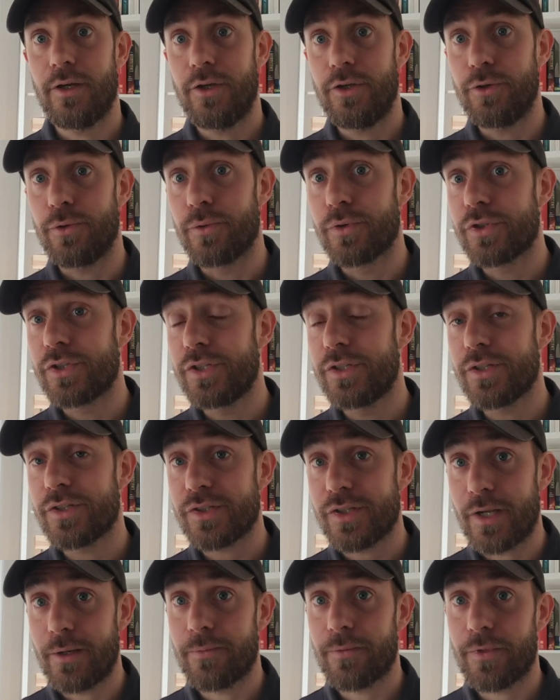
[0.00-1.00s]
You will see the
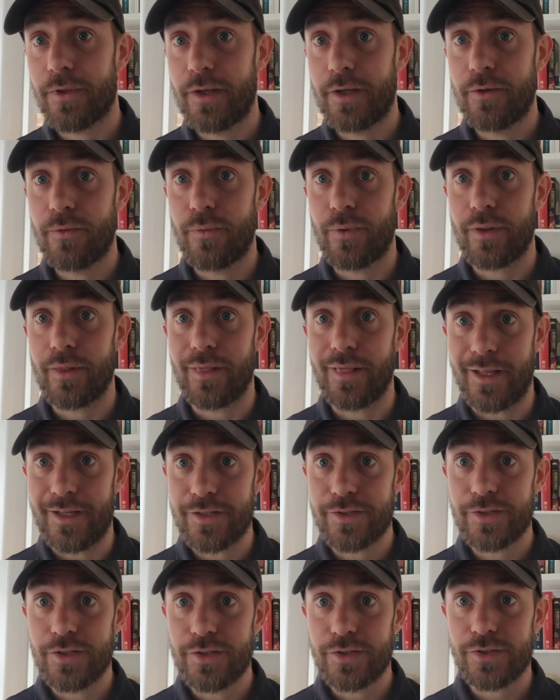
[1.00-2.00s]
same thing with
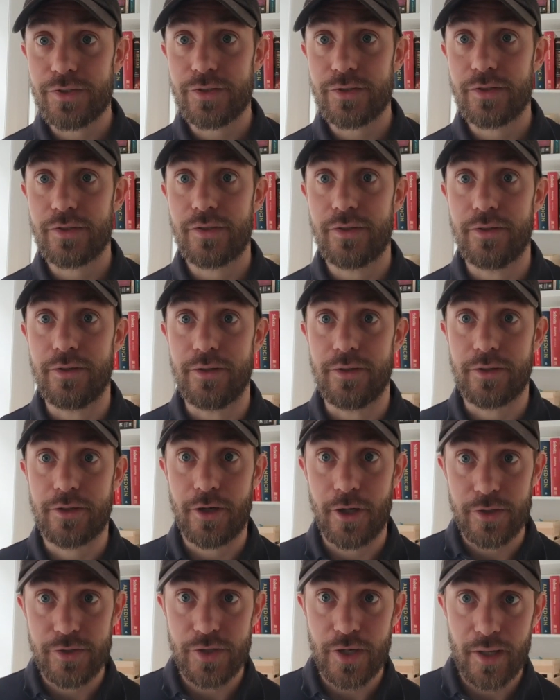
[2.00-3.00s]
lenses,
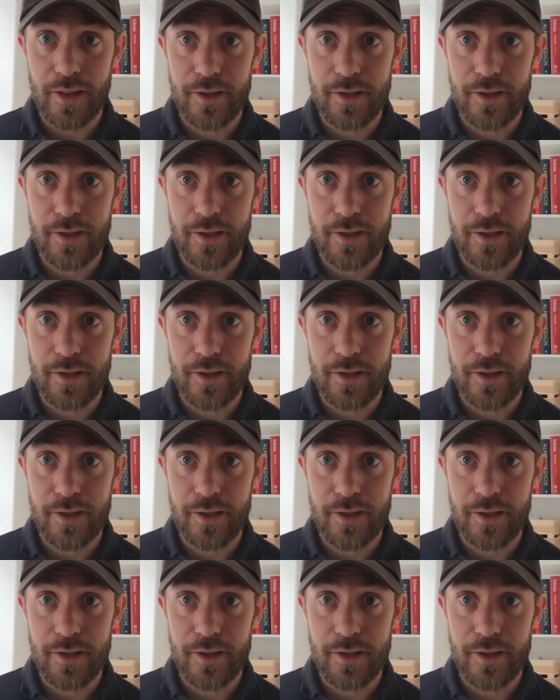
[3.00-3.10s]
contact